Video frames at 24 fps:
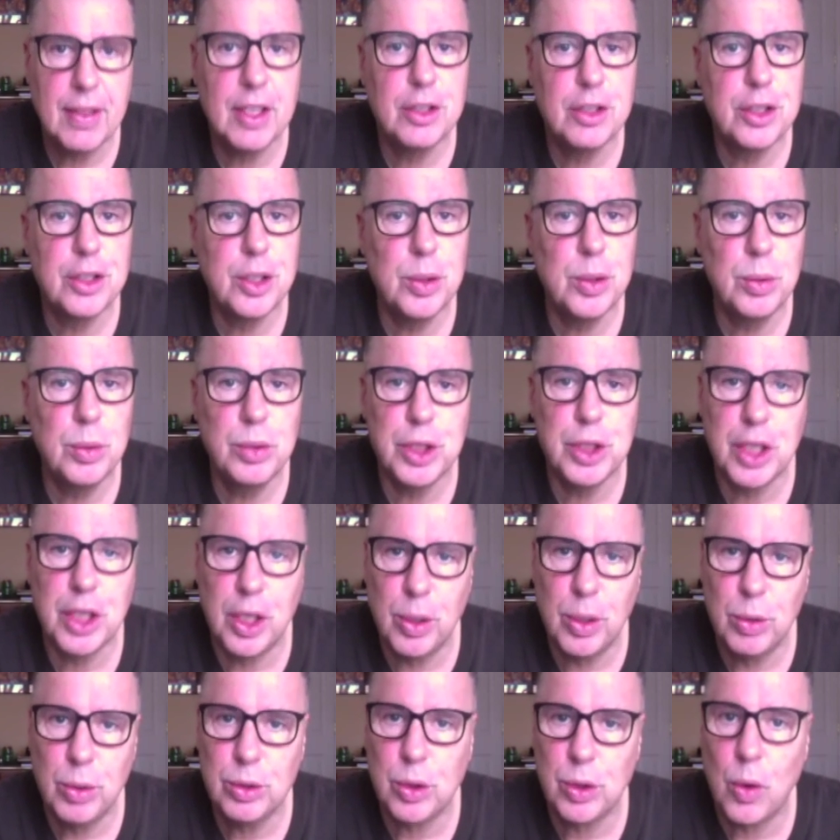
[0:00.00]
The two
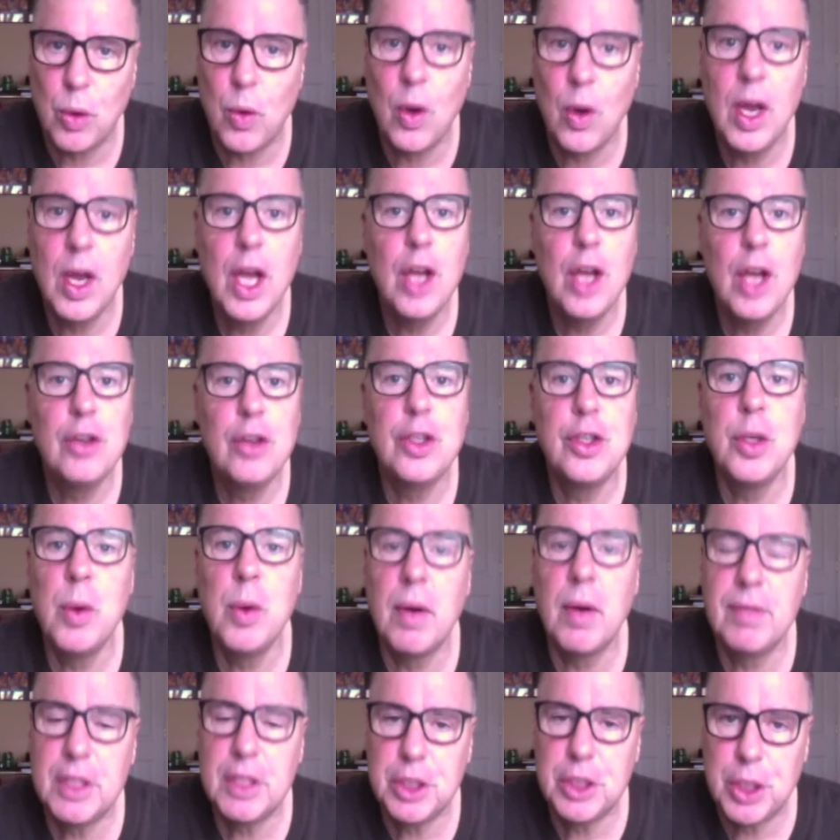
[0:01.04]
shows, or two
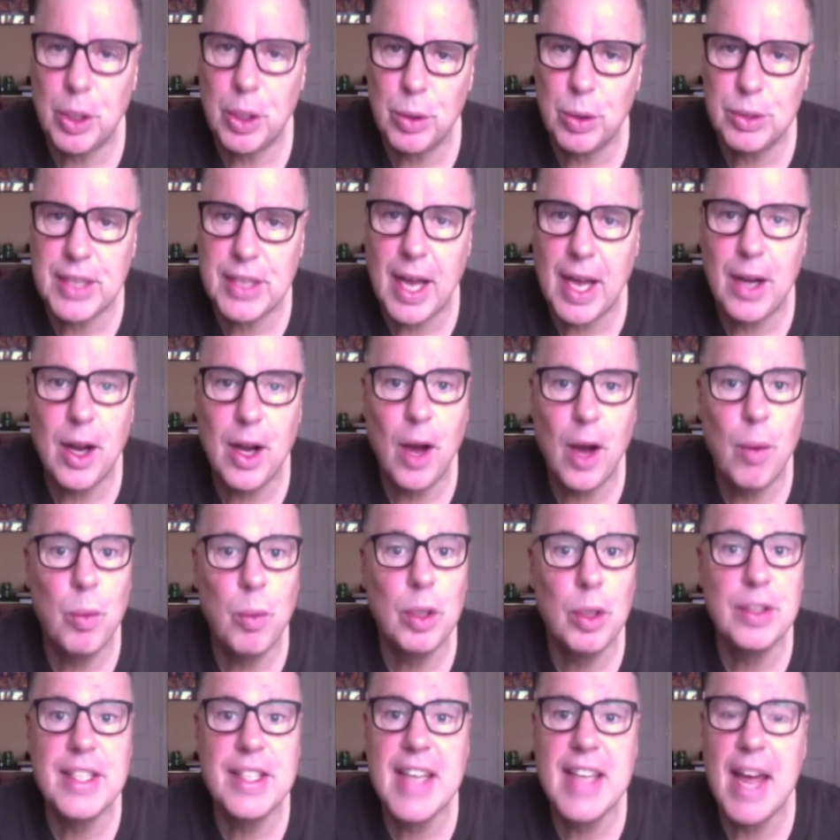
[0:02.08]
of the shows that
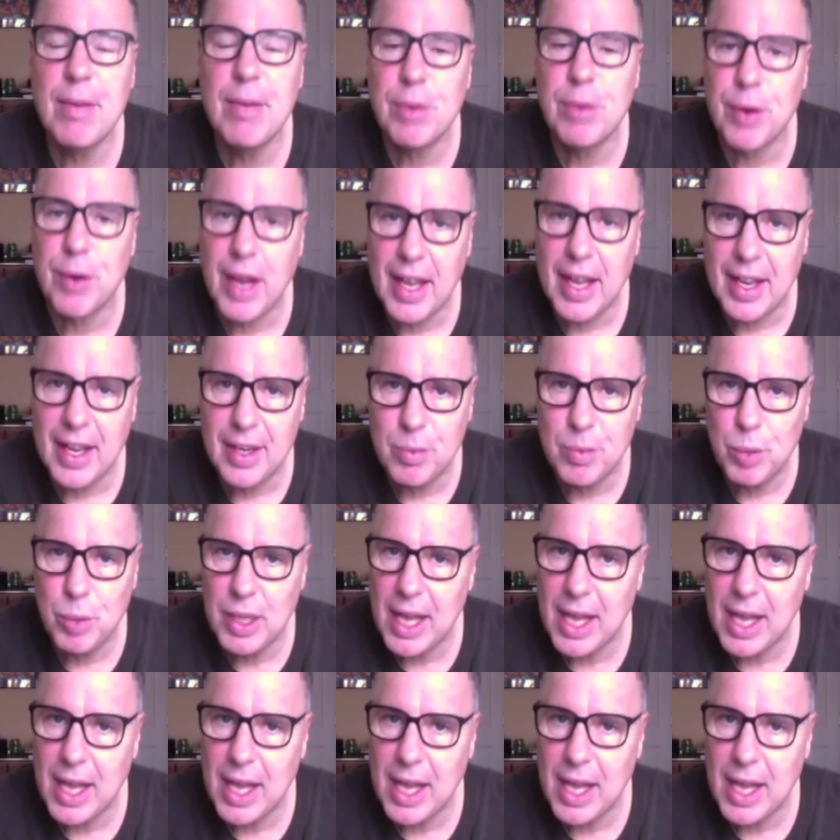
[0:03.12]
will never end,